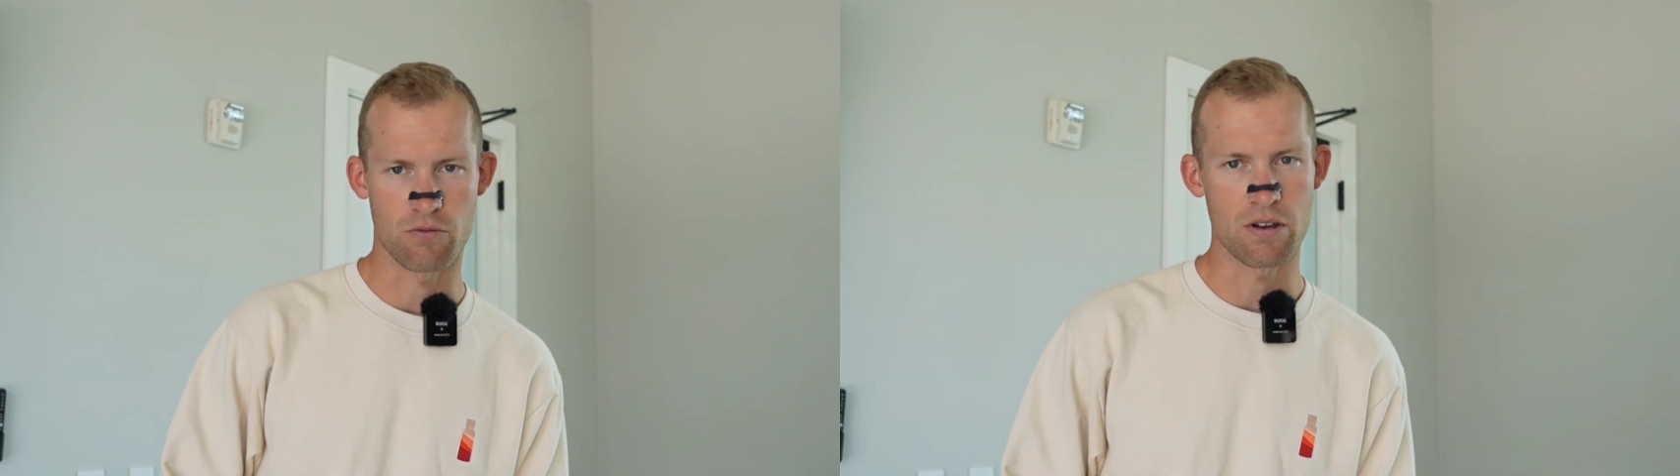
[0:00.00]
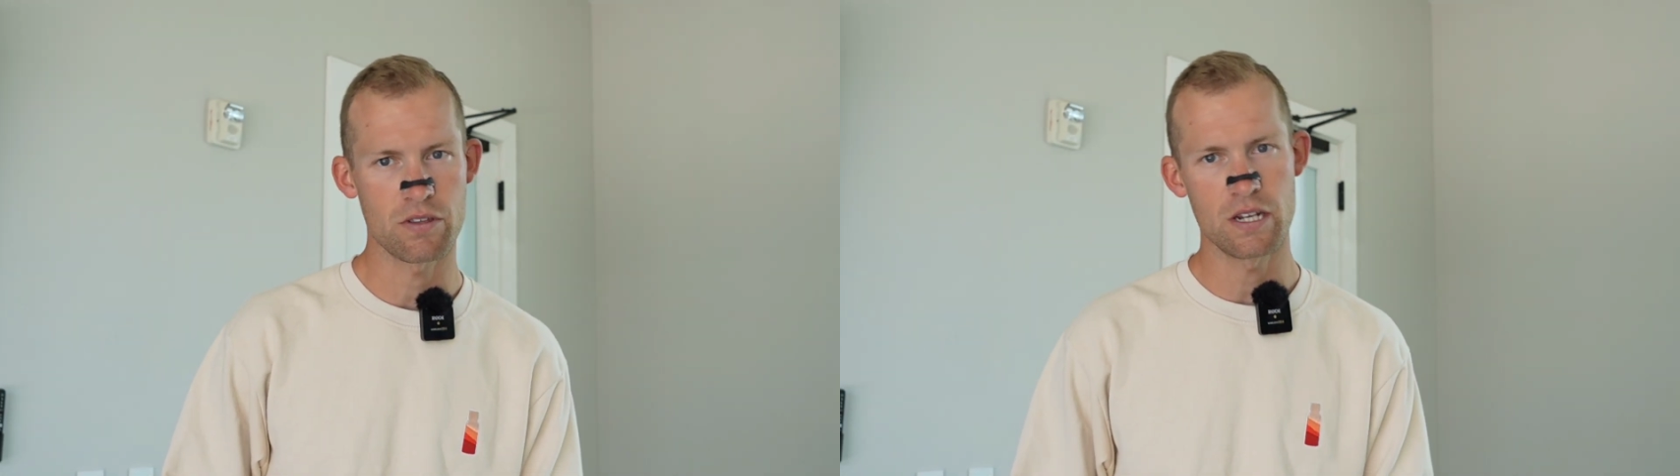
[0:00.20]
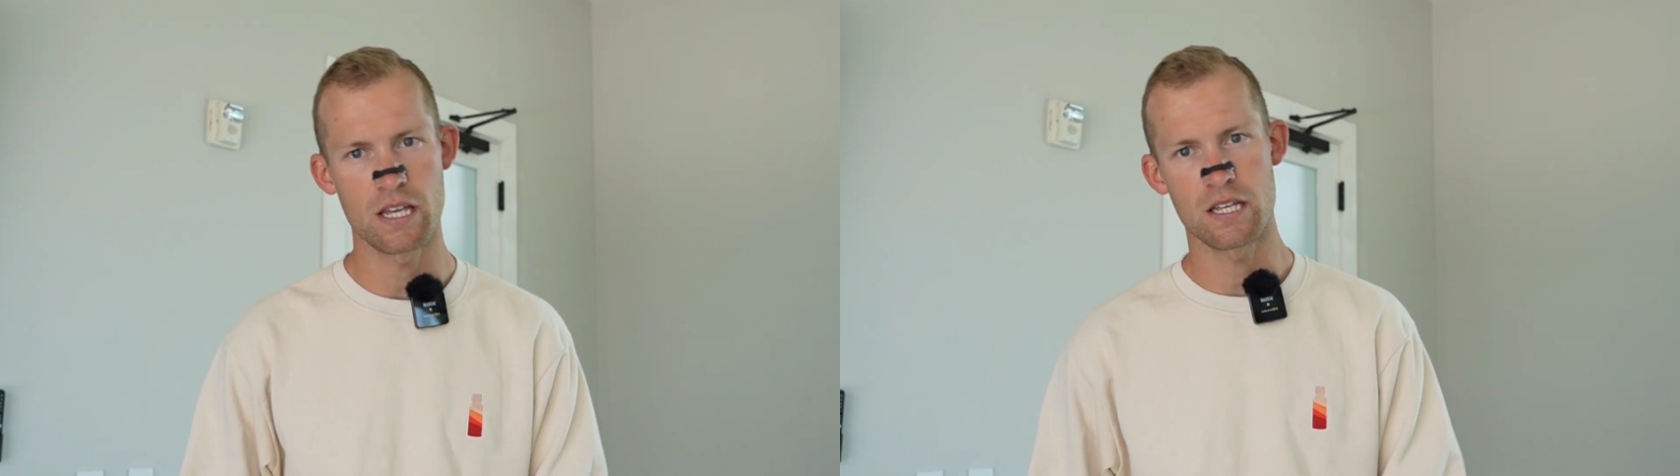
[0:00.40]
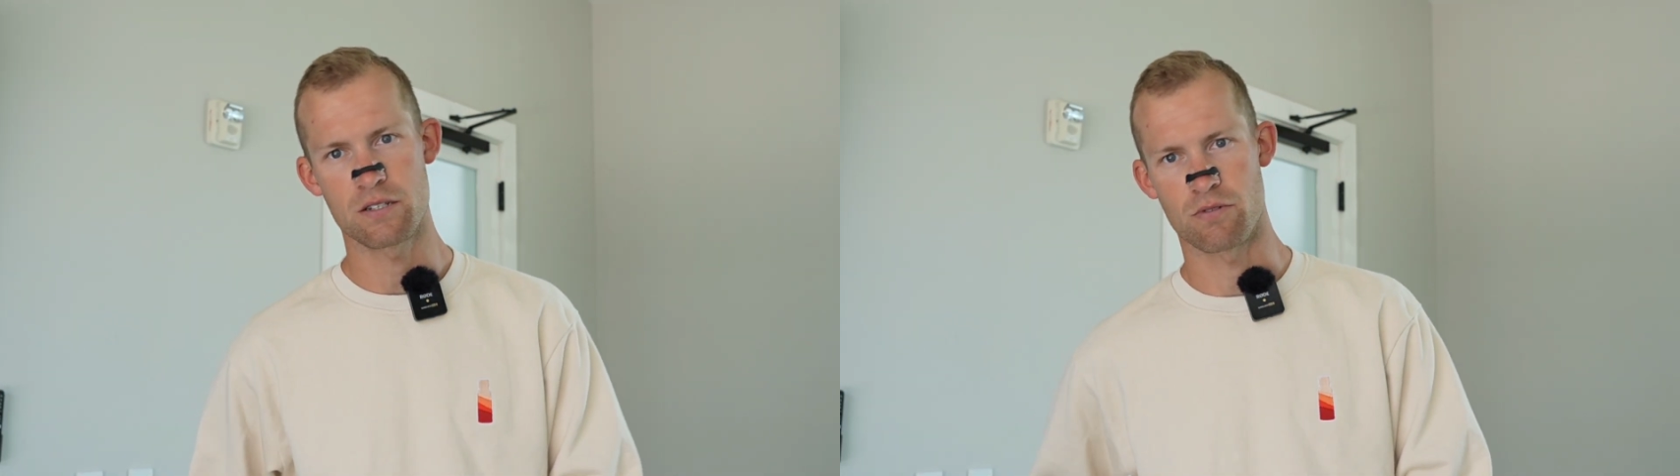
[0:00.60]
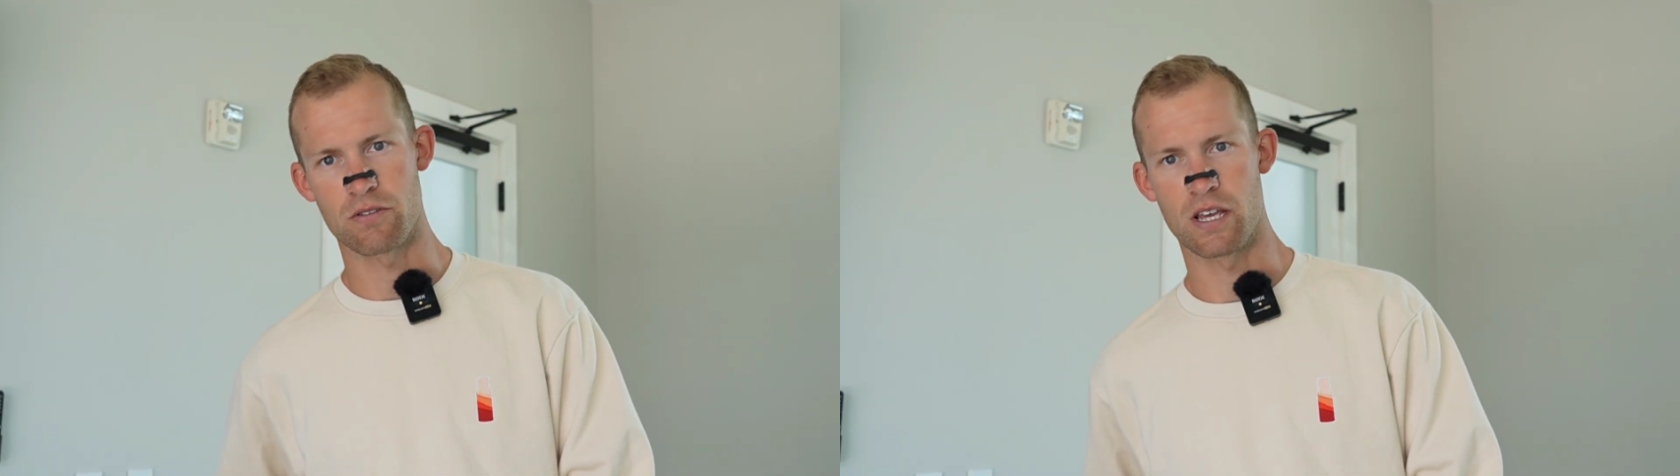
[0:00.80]
around the
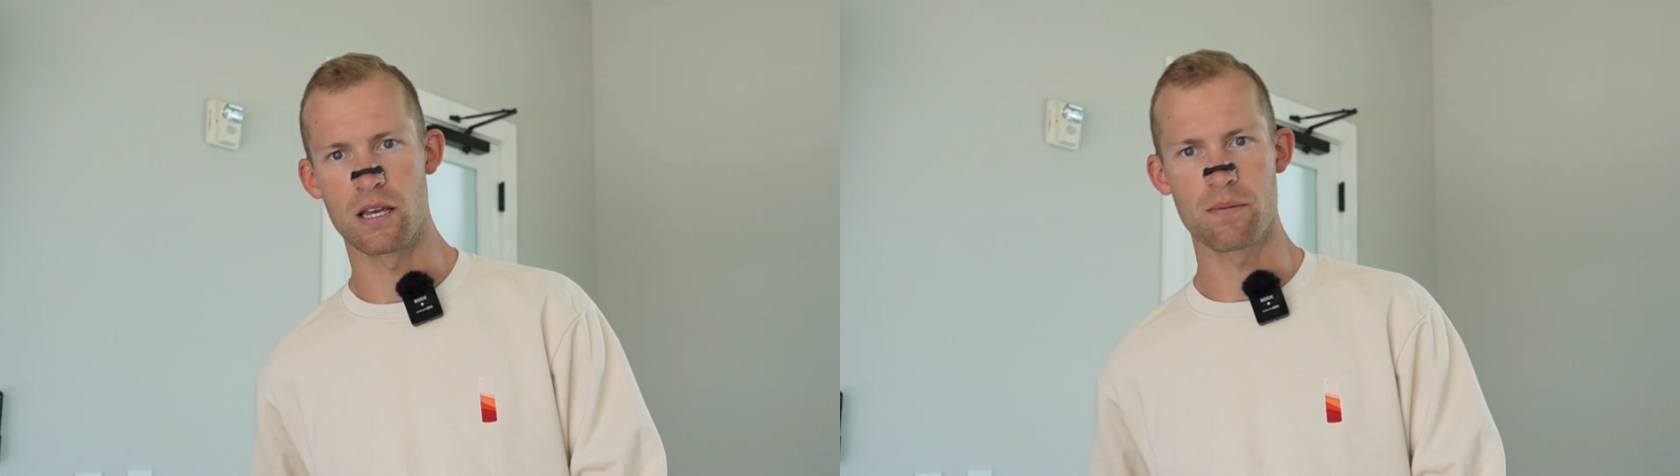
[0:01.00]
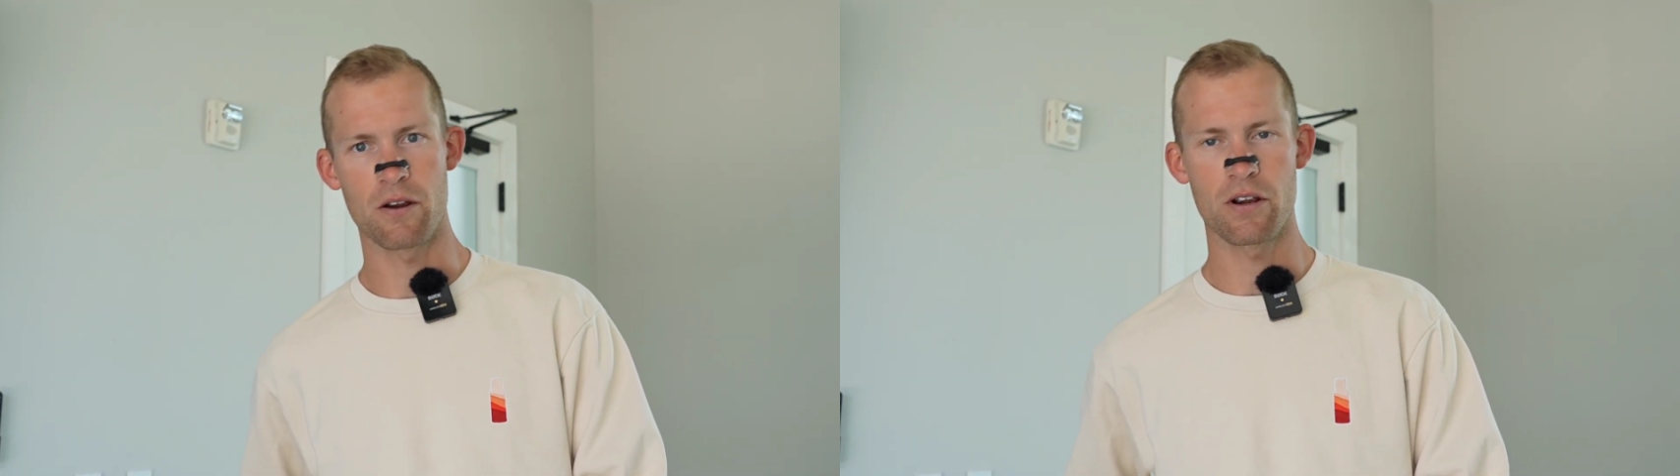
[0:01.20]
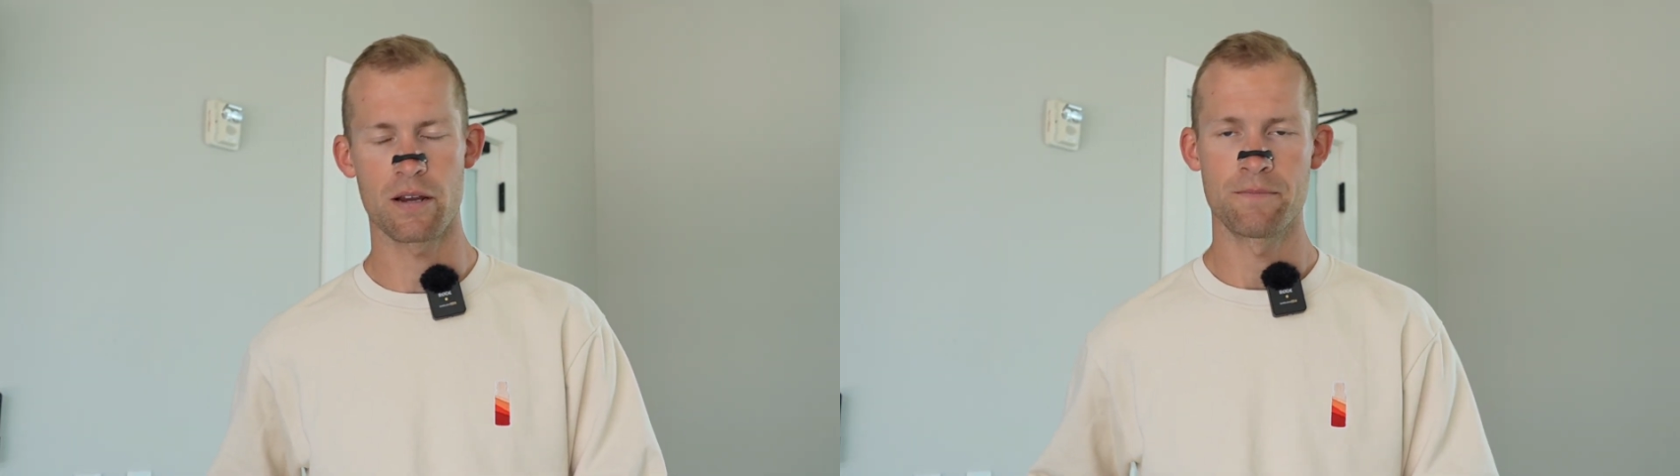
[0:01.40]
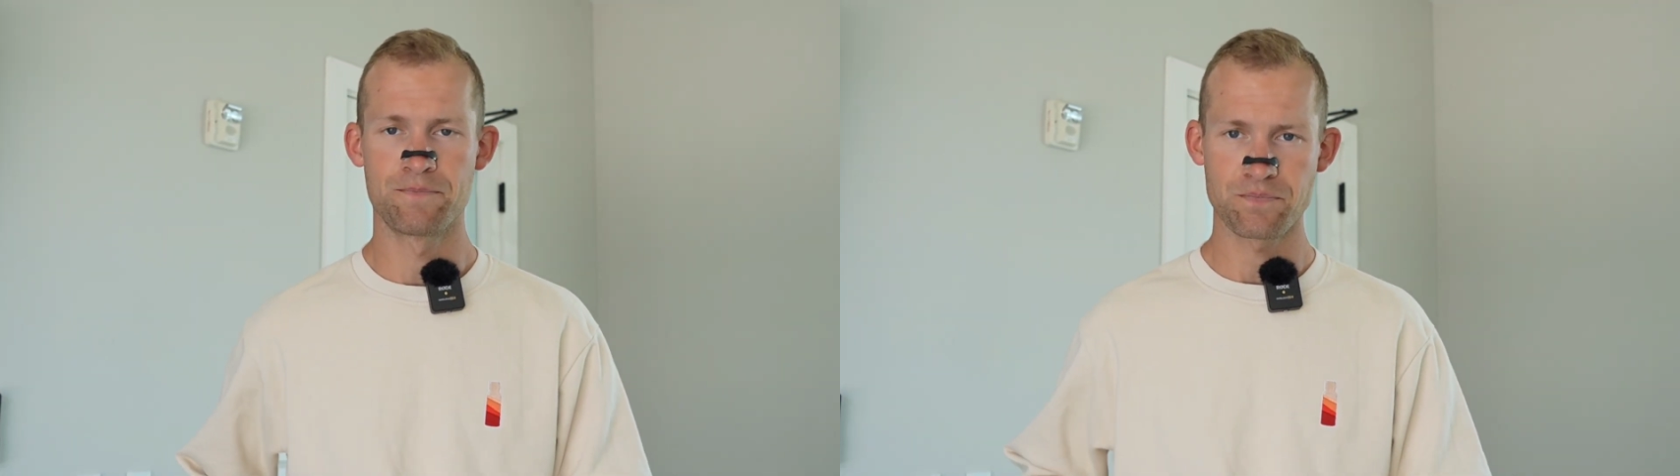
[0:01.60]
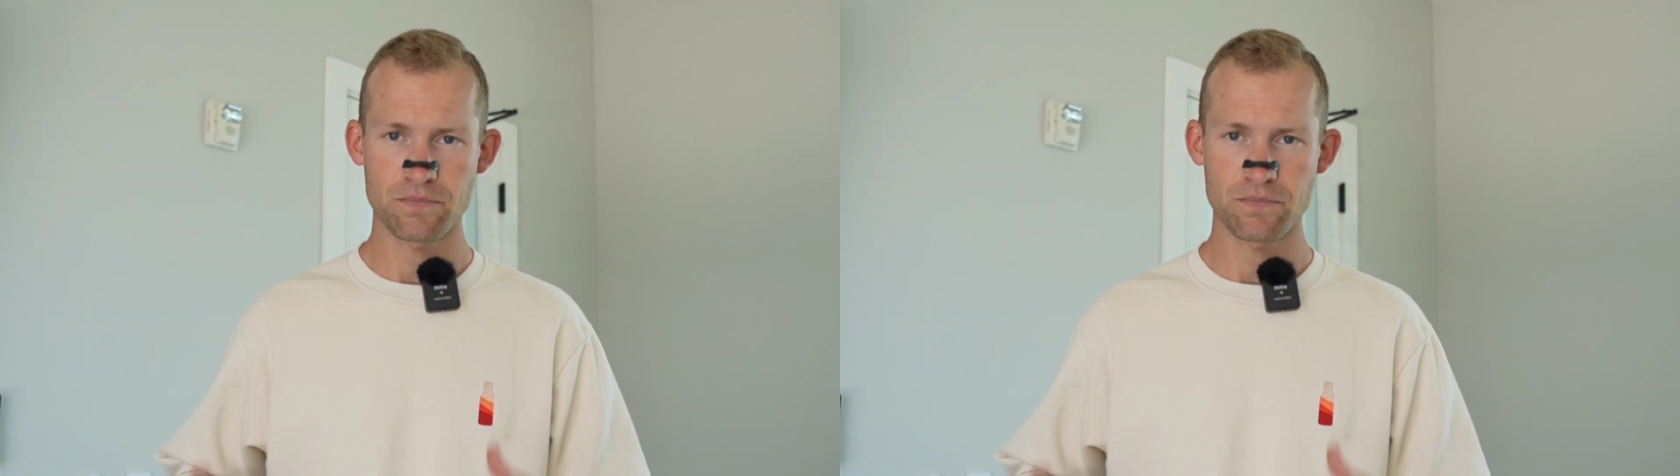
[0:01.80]
knees, around the hip area,